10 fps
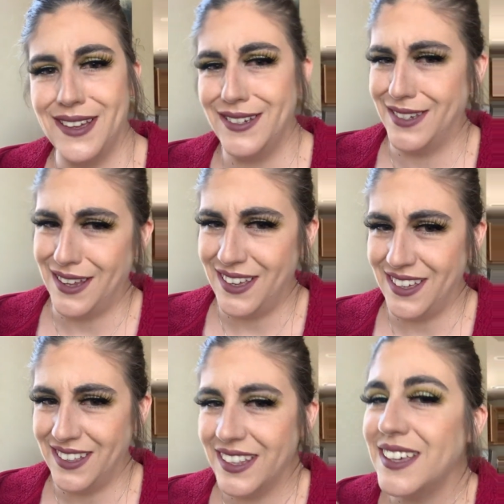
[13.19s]
Duh,
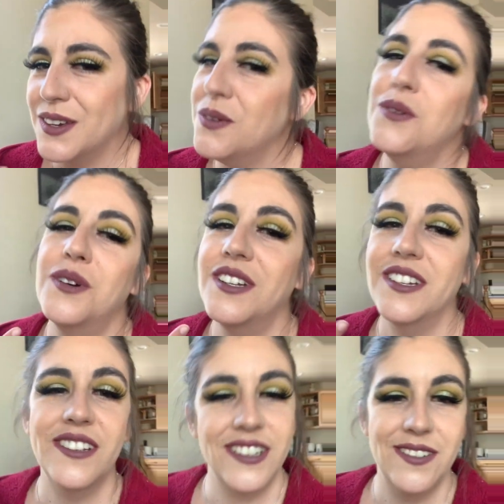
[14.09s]
like who
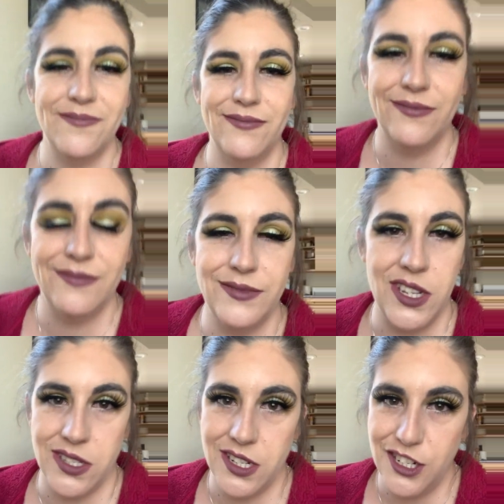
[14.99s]

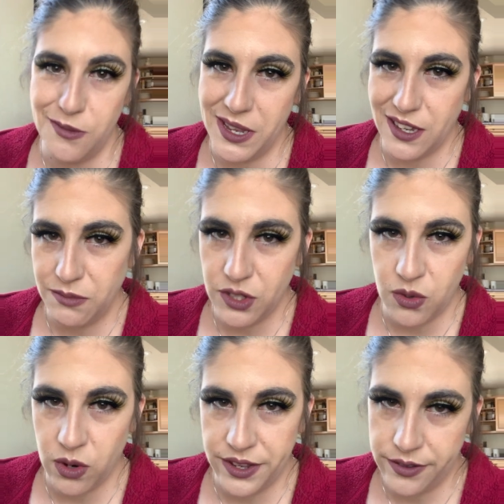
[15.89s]
doesn't do makeup
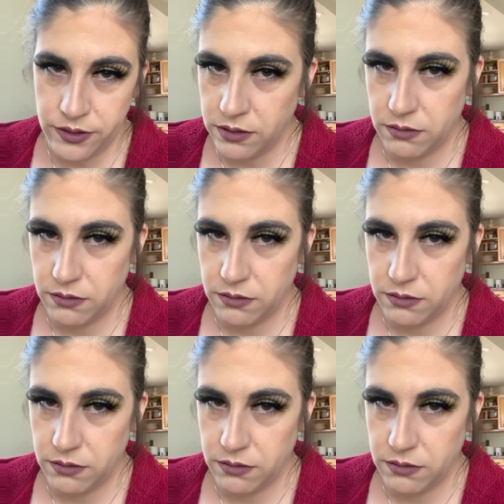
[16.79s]
tutorials?